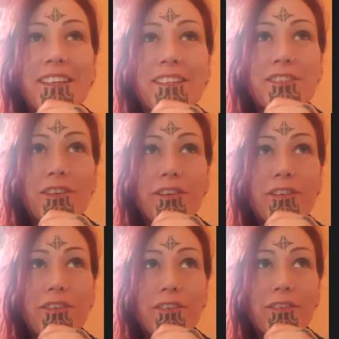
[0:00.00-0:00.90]

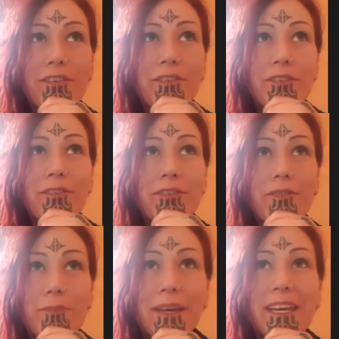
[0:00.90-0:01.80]
So
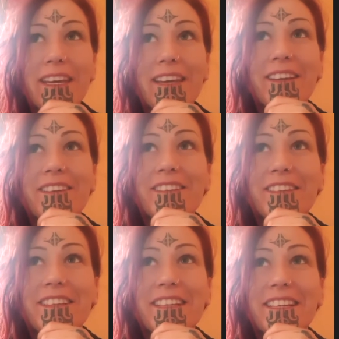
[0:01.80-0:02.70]
for me
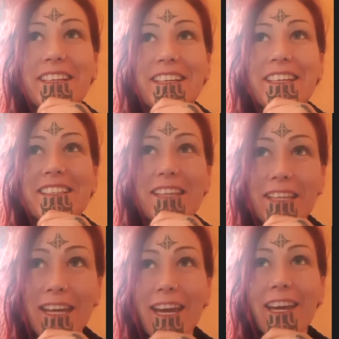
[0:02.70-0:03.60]

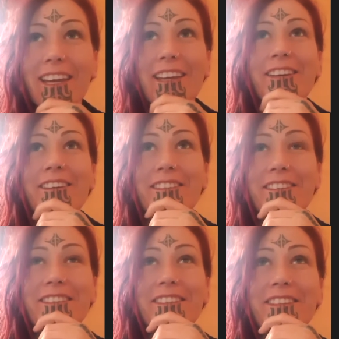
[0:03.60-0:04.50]
today,
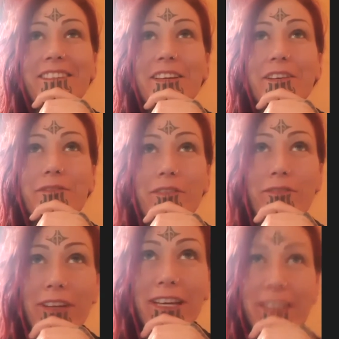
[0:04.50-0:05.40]

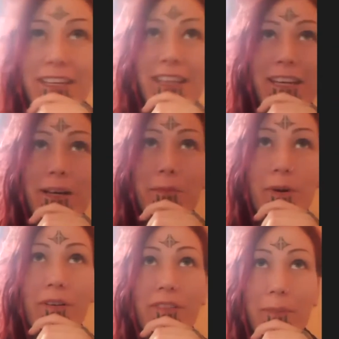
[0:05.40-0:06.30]
reflecting
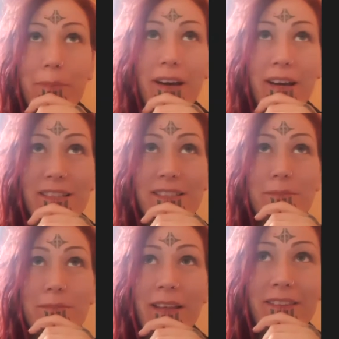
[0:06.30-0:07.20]
upon the
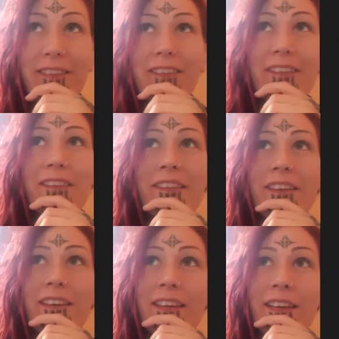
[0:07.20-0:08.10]
past month
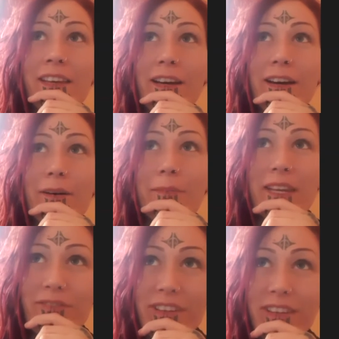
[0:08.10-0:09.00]

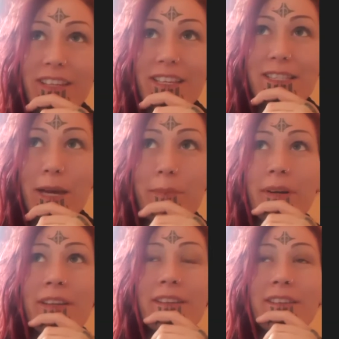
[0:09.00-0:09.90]
and everything that's
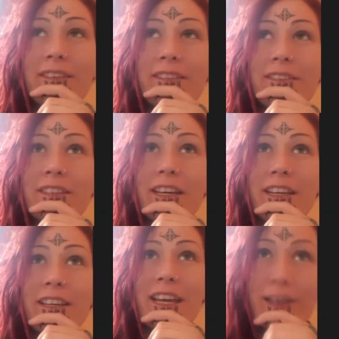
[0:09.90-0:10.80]
happened
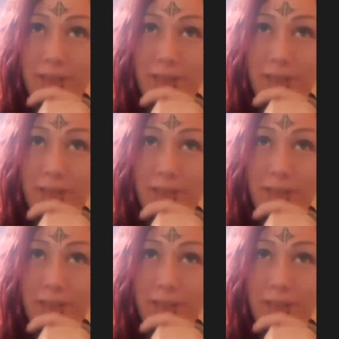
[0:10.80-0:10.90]
and our